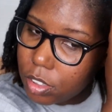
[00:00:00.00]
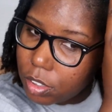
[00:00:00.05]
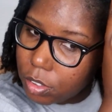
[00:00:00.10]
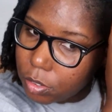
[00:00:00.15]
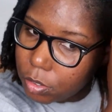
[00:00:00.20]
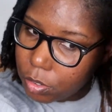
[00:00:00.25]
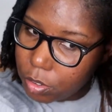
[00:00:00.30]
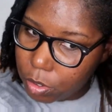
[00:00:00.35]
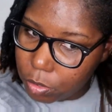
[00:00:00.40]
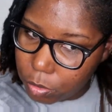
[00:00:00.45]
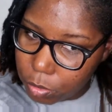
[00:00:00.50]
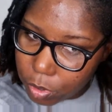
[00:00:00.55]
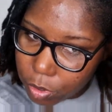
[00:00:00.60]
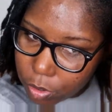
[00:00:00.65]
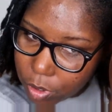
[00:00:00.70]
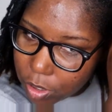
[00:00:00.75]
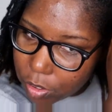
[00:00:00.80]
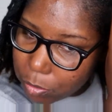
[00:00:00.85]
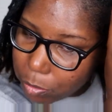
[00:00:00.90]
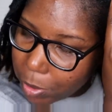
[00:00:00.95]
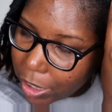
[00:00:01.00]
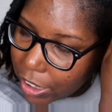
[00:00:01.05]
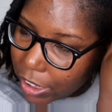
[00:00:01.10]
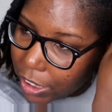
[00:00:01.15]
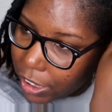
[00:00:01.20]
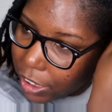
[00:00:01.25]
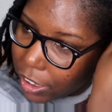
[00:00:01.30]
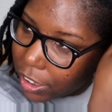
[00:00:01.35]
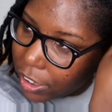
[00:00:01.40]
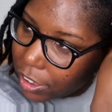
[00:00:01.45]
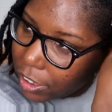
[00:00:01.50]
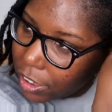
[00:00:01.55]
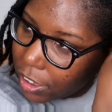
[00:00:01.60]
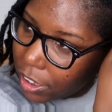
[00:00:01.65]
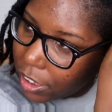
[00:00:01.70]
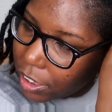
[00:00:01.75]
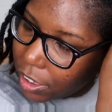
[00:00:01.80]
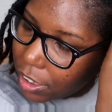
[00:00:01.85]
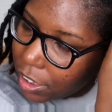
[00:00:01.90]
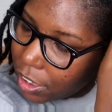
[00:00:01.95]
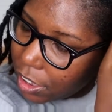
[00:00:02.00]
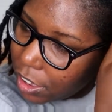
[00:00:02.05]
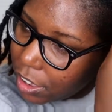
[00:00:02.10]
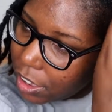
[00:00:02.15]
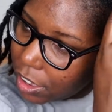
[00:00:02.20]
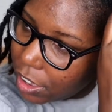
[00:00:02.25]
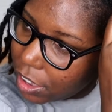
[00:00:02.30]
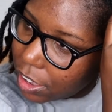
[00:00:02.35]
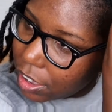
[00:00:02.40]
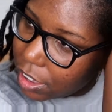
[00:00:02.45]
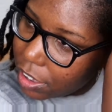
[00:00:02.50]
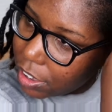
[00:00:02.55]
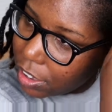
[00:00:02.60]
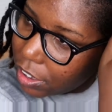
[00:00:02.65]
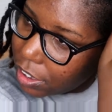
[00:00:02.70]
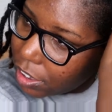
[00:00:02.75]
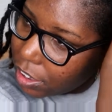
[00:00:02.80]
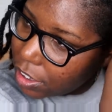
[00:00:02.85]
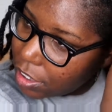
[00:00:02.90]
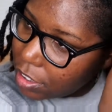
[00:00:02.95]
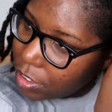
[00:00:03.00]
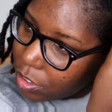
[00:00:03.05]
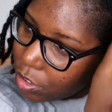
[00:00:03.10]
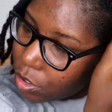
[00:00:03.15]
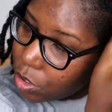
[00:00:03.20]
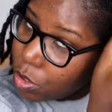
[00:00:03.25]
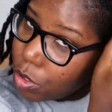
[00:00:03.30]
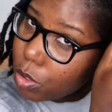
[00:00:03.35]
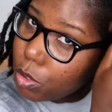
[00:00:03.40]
to the root of my hair and